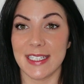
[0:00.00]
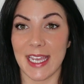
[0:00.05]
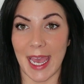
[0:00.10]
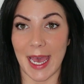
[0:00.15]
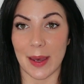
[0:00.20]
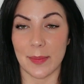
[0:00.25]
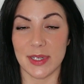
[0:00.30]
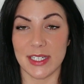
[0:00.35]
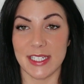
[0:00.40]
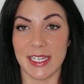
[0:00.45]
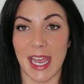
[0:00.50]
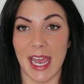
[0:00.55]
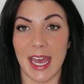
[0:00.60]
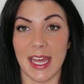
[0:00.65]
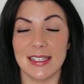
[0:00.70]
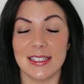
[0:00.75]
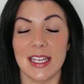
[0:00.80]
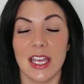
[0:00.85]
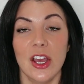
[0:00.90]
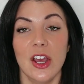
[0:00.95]

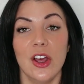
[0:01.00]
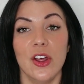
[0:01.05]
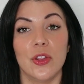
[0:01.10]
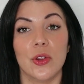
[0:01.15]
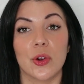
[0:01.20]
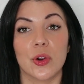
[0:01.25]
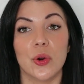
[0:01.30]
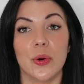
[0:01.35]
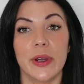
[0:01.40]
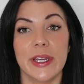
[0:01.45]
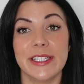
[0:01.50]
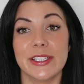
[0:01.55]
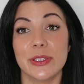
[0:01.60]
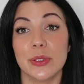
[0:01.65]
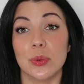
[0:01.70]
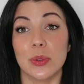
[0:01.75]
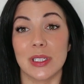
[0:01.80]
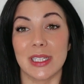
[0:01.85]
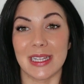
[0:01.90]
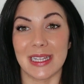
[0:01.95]
habitat. They're going
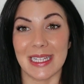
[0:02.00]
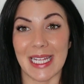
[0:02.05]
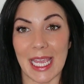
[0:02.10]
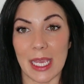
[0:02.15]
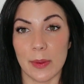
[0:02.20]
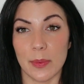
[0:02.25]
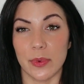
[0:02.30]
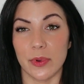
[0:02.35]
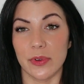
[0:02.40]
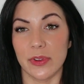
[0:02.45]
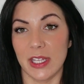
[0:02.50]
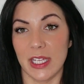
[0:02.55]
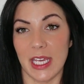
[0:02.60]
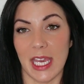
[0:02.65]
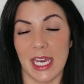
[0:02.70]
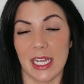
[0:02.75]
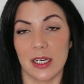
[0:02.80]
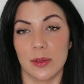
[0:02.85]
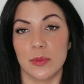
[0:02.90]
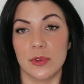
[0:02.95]
to label the
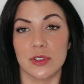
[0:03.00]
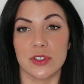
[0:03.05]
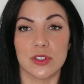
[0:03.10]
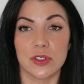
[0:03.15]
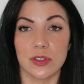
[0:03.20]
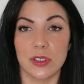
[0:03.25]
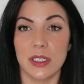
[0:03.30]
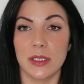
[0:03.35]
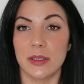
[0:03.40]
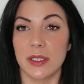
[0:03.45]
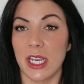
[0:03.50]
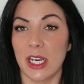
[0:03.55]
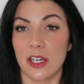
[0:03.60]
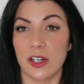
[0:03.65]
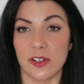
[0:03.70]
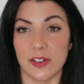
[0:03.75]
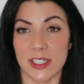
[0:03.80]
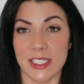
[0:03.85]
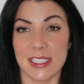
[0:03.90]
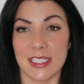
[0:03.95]
animal, certain
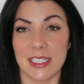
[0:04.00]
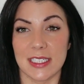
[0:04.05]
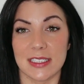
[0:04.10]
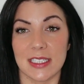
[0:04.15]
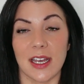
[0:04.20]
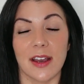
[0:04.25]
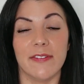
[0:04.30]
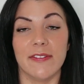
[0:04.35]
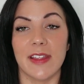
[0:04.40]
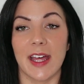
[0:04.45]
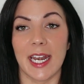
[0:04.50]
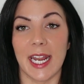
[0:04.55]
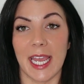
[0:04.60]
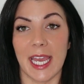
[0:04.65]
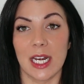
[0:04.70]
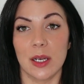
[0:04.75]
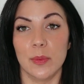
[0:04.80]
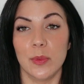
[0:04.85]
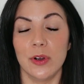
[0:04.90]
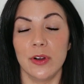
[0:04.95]
characteristics of that
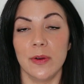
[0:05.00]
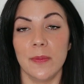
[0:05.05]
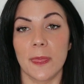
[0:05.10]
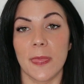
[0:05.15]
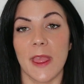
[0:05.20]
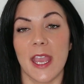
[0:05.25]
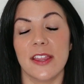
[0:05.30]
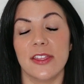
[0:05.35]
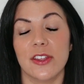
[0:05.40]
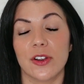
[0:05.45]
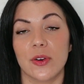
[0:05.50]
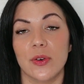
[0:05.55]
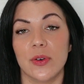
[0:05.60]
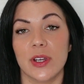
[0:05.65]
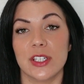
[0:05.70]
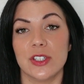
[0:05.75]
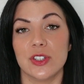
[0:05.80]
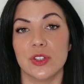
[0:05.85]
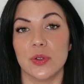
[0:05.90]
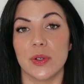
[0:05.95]
animal, and they're
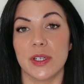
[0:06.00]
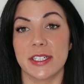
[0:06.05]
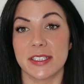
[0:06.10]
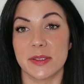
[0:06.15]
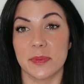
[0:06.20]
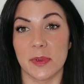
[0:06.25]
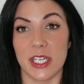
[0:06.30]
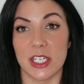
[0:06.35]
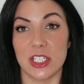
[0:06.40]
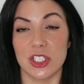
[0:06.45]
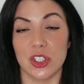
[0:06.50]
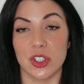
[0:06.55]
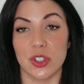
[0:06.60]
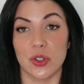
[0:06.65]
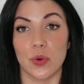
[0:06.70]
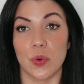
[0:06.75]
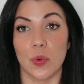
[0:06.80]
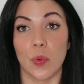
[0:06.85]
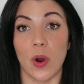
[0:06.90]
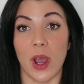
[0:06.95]
going to explain to
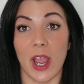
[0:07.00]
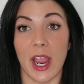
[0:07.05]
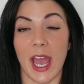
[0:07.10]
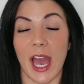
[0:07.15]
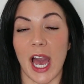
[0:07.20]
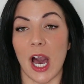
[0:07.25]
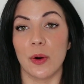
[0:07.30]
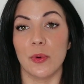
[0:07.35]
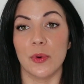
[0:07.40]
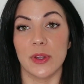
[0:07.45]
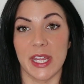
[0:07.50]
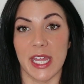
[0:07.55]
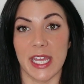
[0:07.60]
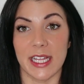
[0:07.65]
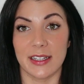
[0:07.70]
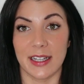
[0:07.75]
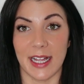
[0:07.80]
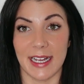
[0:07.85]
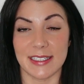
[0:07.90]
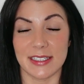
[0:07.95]
you how would they
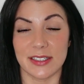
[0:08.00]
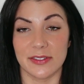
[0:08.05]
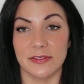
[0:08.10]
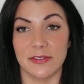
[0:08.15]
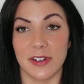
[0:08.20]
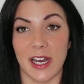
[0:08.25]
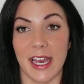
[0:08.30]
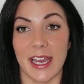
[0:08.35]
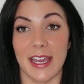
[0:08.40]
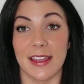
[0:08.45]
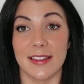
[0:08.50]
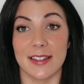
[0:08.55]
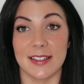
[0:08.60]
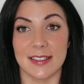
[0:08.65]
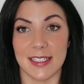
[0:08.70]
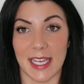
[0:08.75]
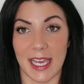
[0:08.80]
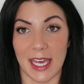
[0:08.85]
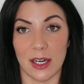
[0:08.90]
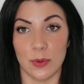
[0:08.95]
classify
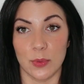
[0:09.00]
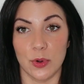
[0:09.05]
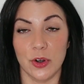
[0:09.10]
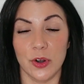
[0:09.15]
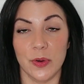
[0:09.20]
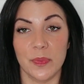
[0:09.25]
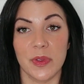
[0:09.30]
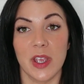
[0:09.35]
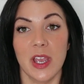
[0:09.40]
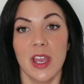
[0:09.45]
this animal.